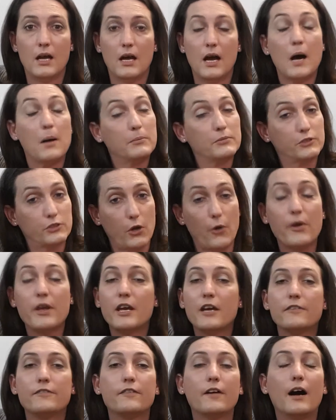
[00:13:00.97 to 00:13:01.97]
I'm sorry
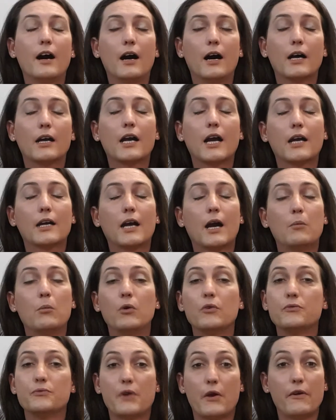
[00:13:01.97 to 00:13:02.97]
if I come
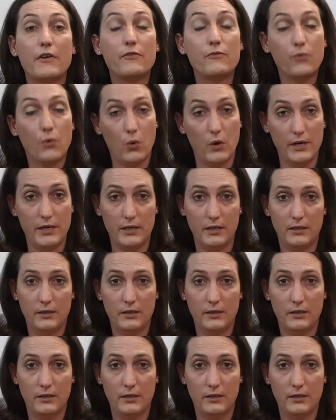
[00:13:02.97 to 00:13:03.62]
off very forward